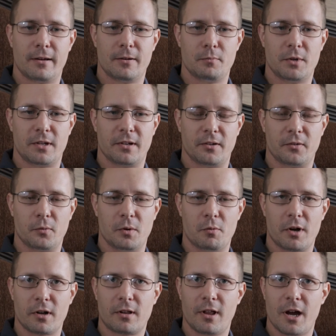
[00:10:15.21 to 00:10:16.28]
because we
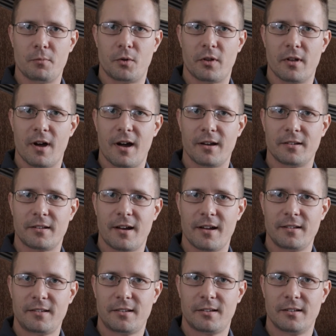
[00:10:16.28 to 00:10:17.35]
want to climb to the highest
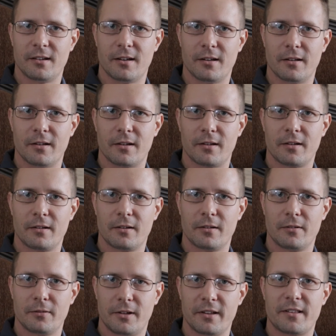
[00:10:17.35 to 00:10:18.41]
heights and
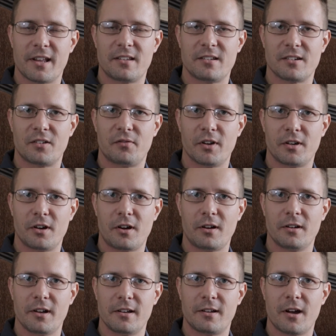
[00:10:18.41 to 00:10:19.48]
get that six-figure
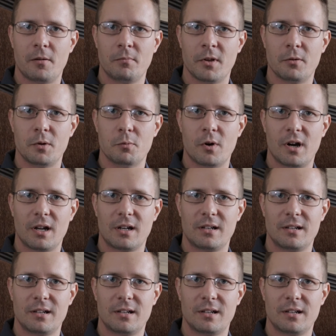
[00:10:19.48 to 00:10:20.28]
income that we want.